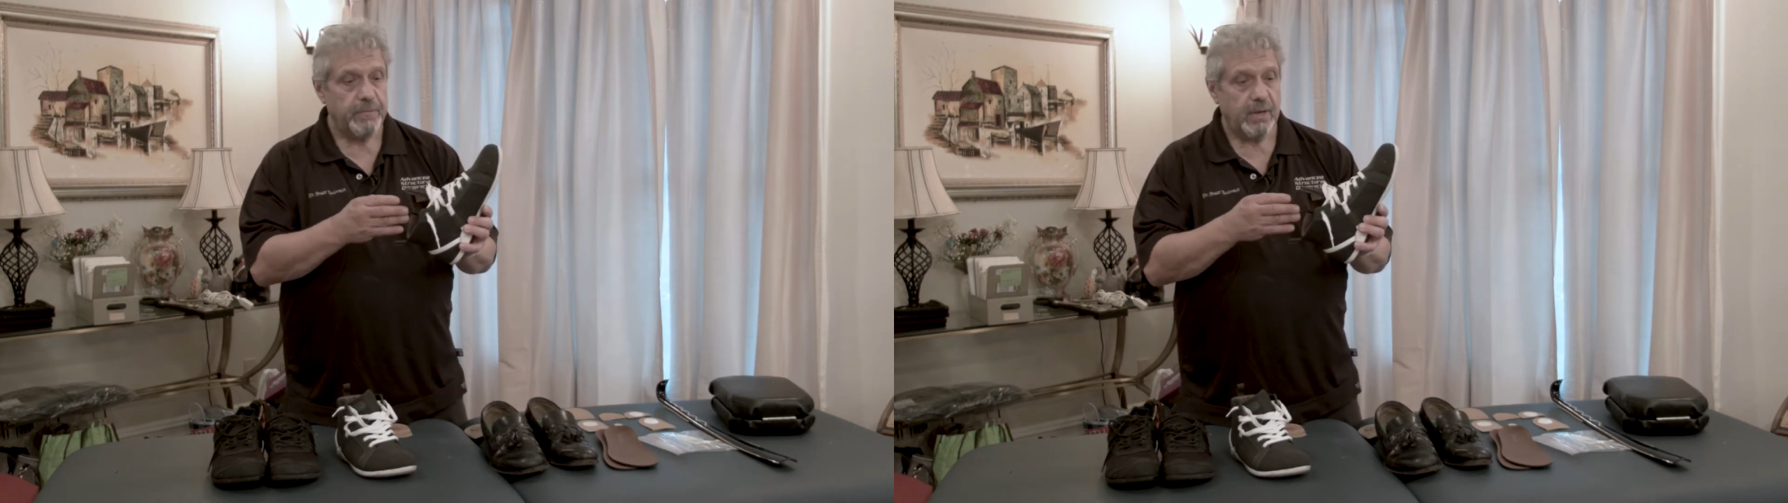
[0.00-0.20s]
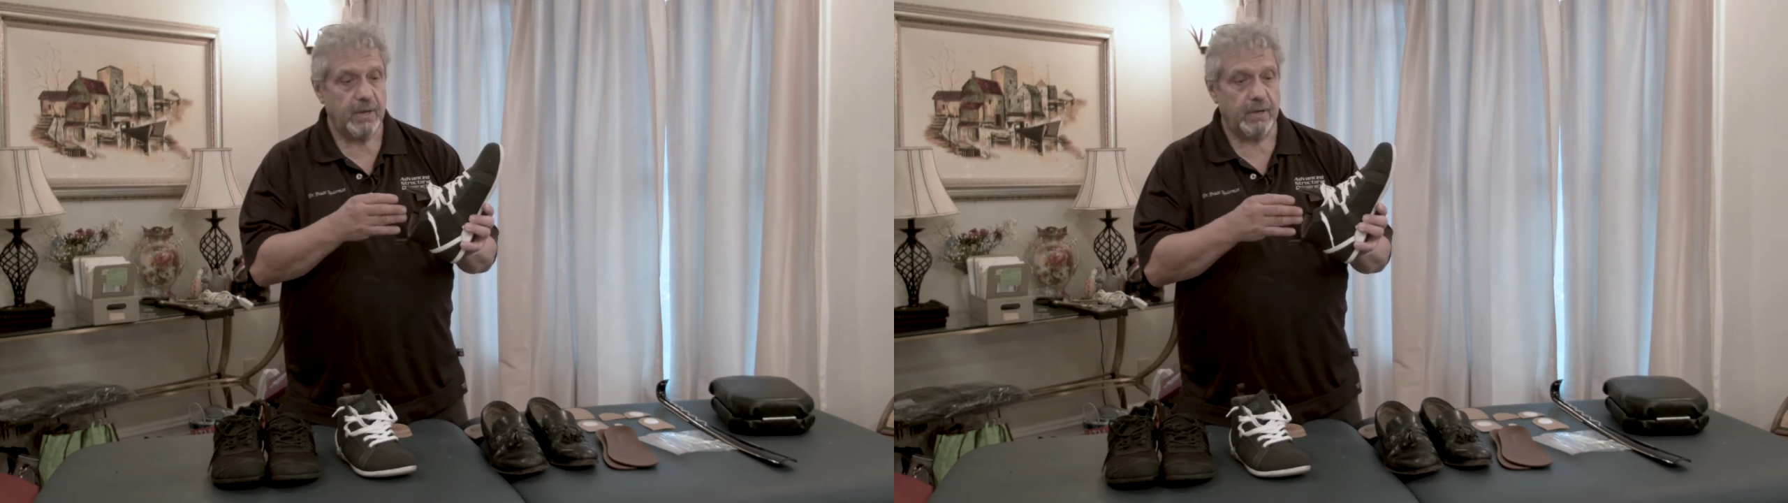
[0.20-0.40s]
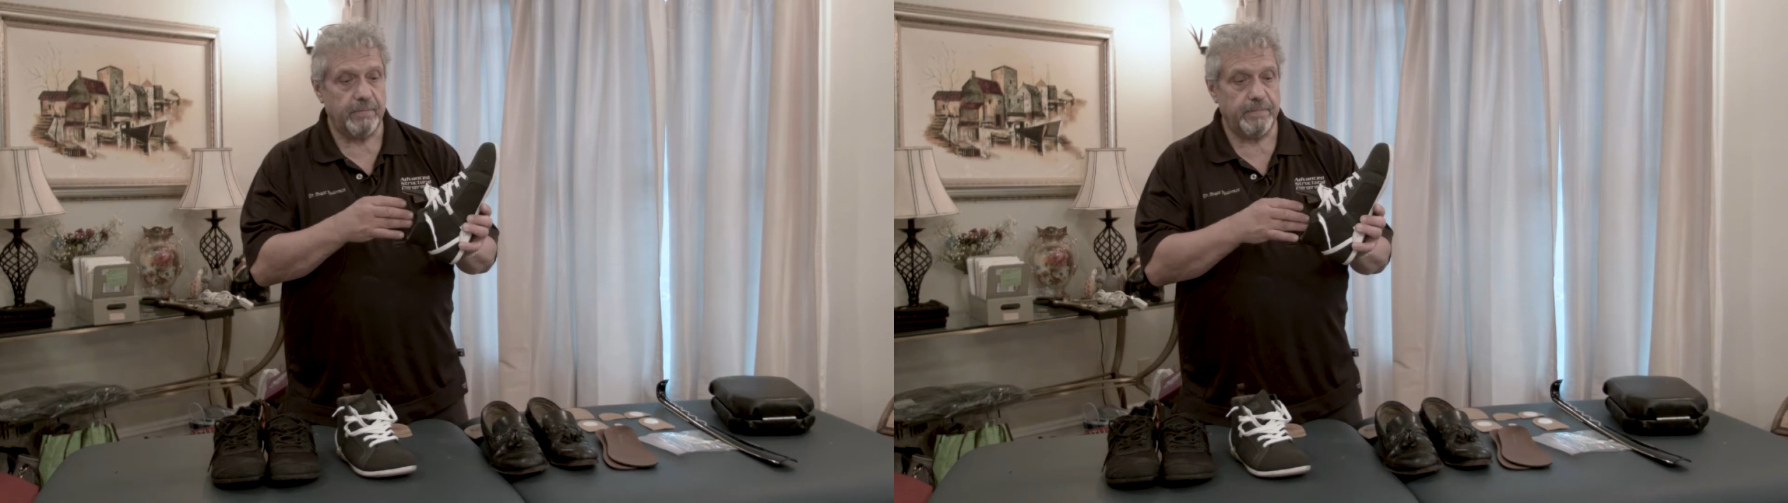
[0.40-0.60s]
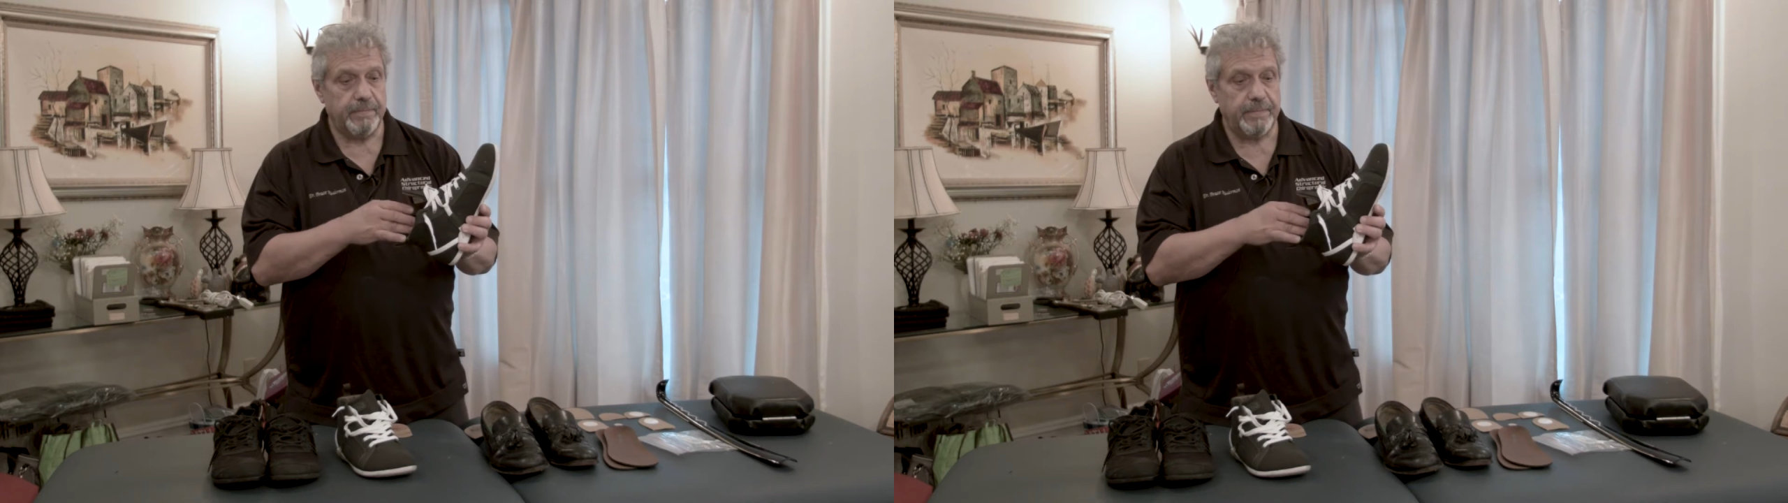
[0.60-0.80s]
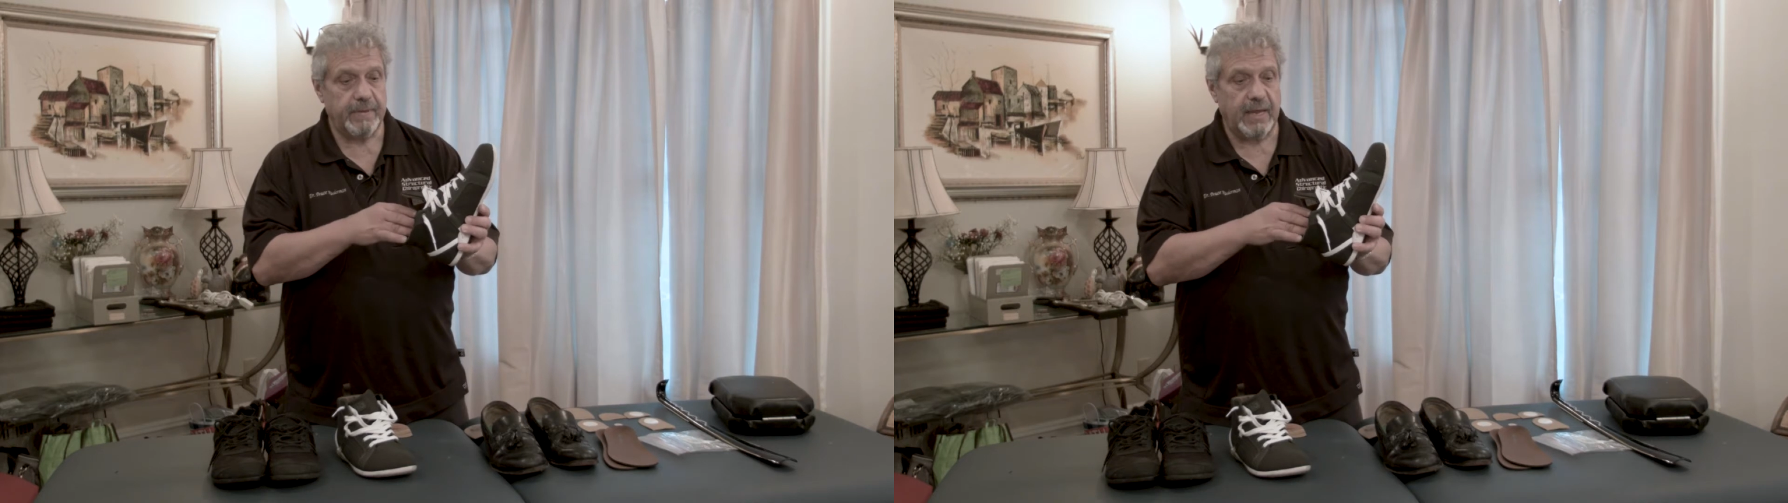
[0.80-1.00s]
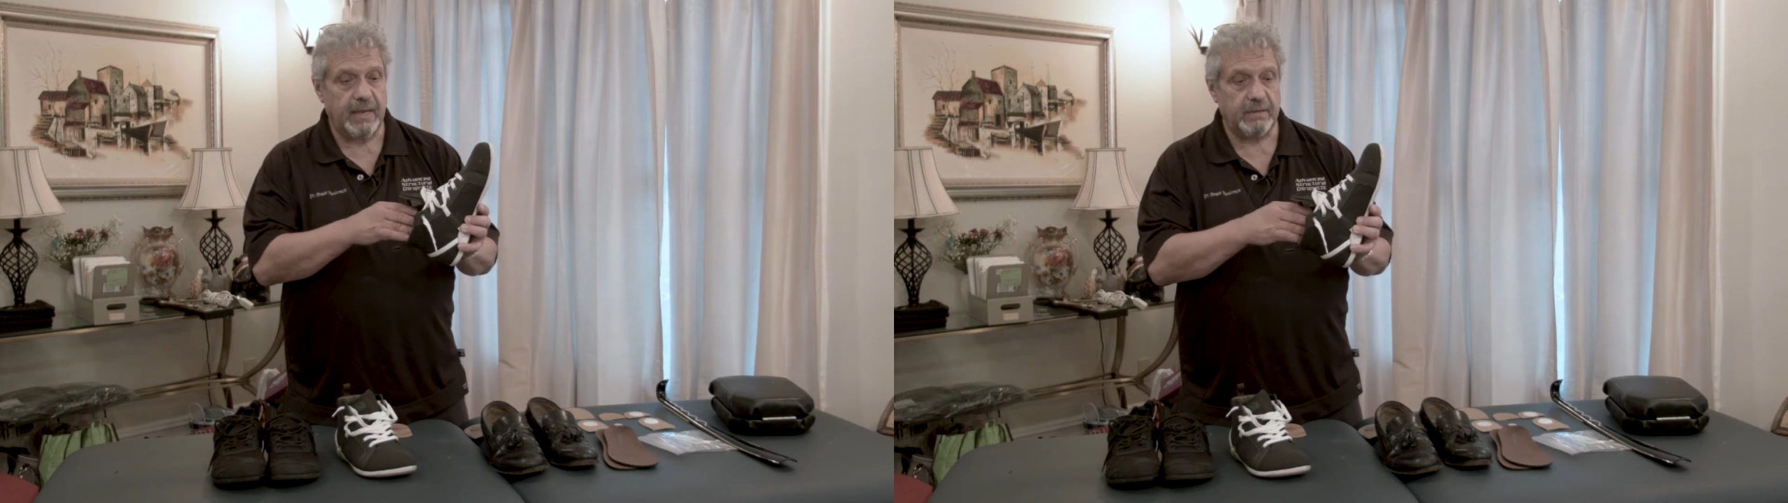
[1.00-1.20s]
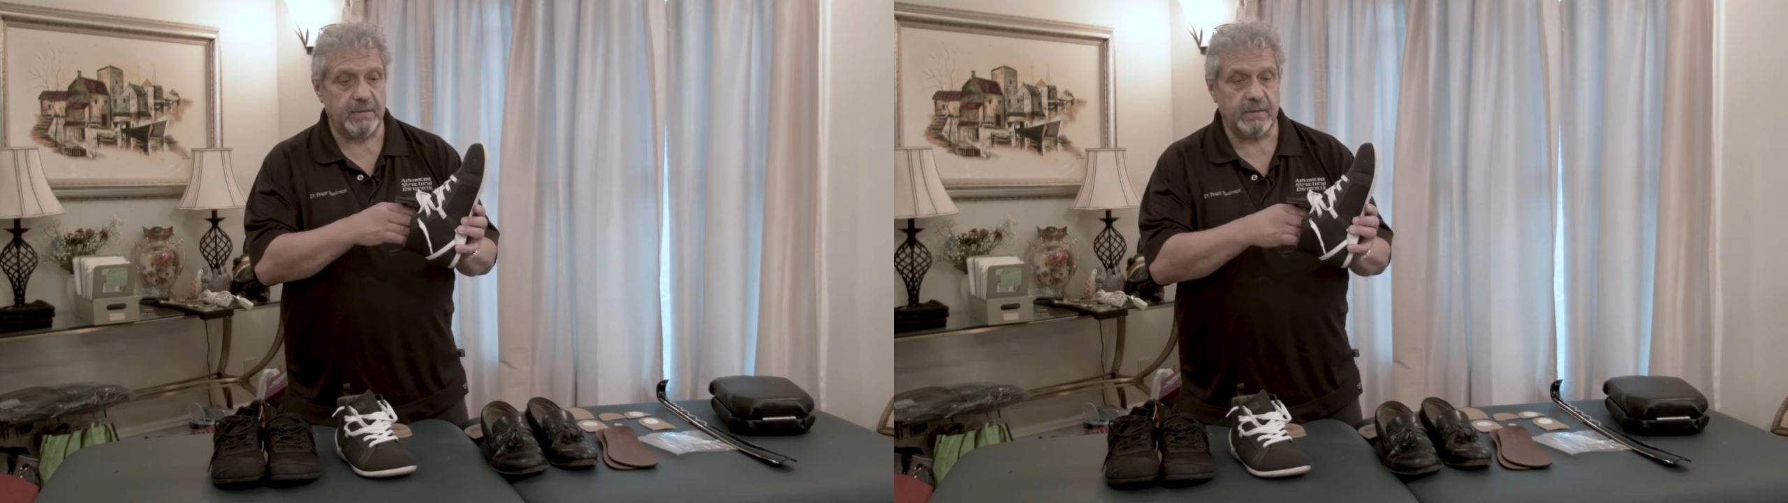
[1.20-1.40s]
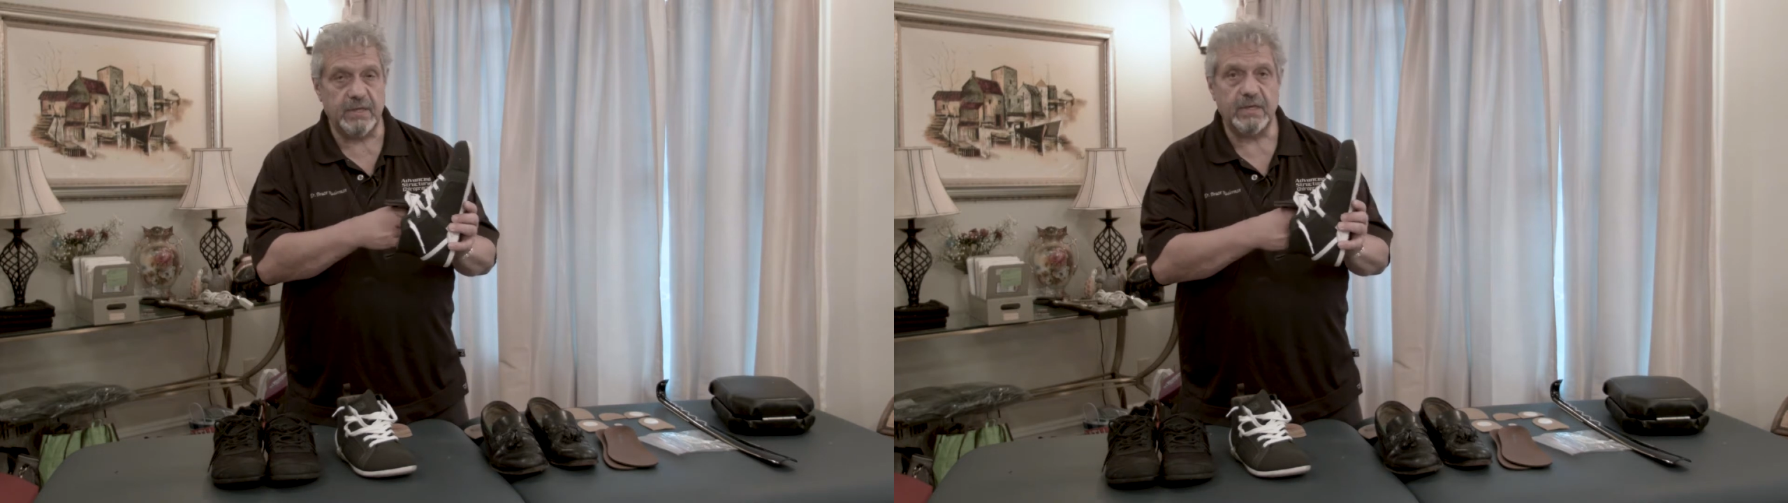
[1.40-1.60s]

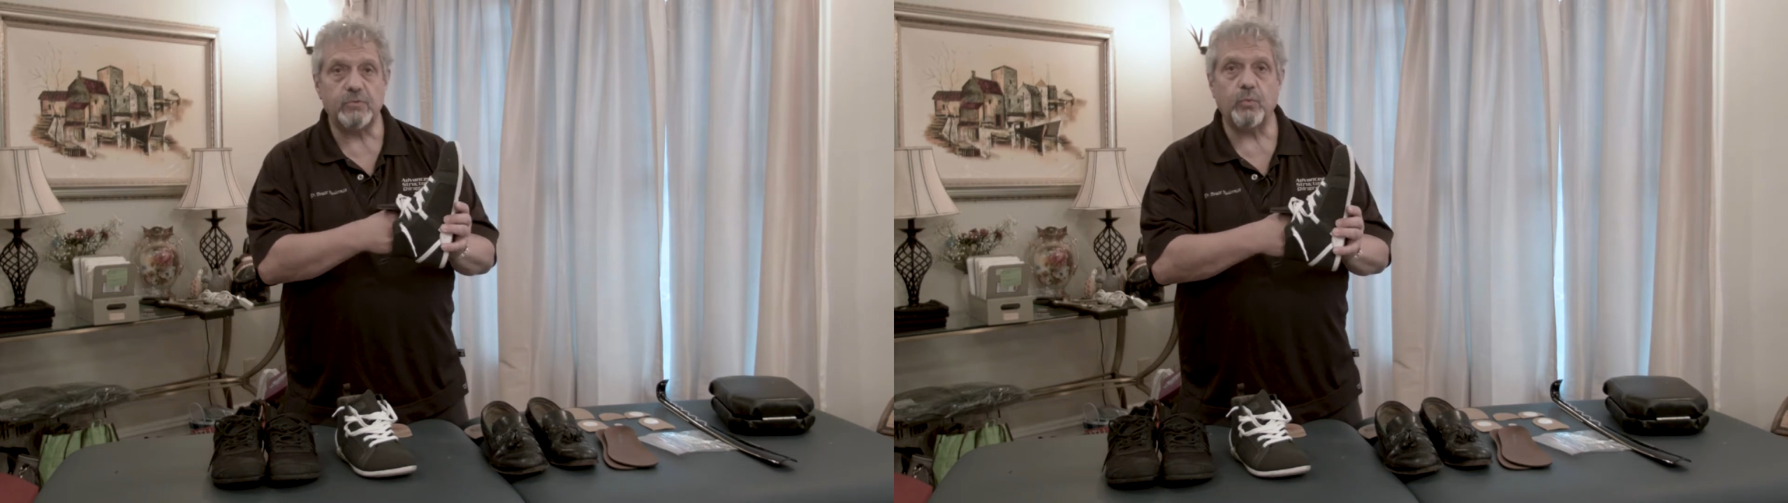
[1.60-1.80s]
And these,